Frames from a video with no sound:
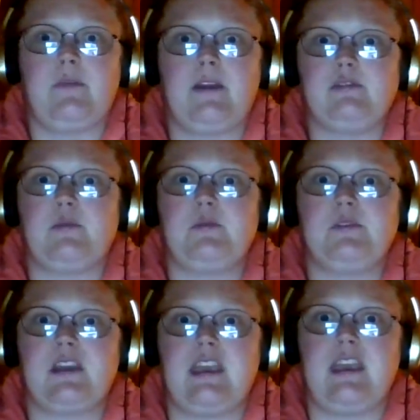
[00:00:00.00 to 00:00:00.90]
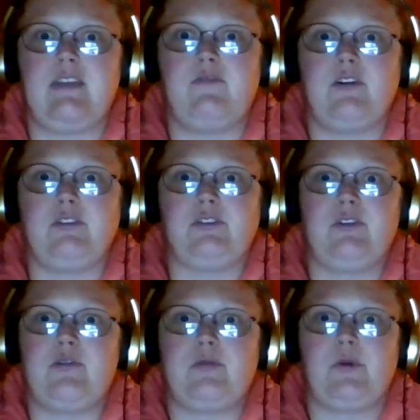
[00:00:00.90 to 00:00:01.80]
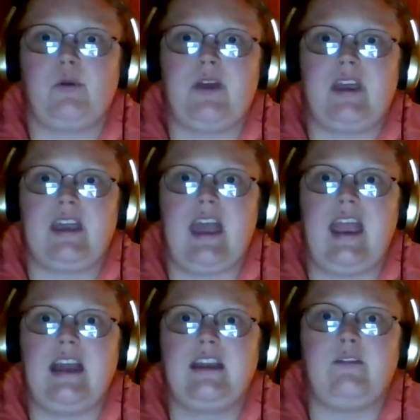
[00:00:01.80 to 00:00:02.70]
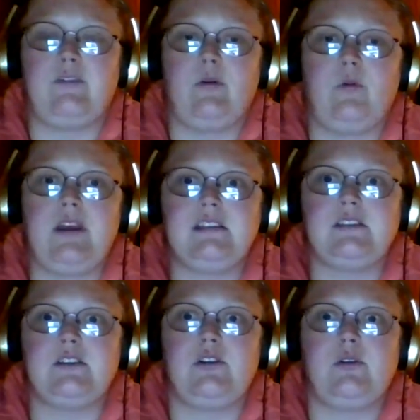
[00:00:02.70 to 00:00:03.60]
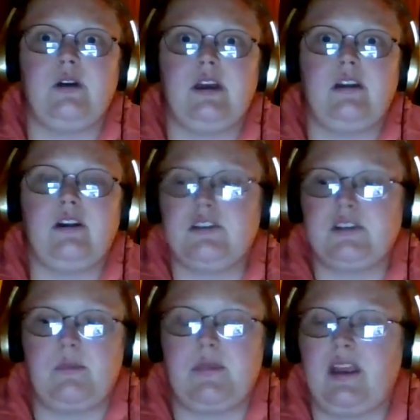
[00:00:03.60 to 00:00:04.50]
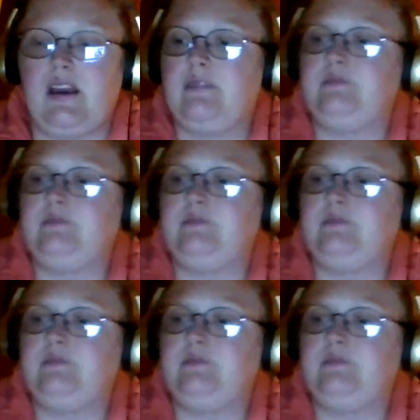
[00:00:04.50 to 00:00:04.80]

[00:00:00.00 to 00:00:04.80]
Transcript: Like it was almost like he filtered through like 8 different ways to do it or something.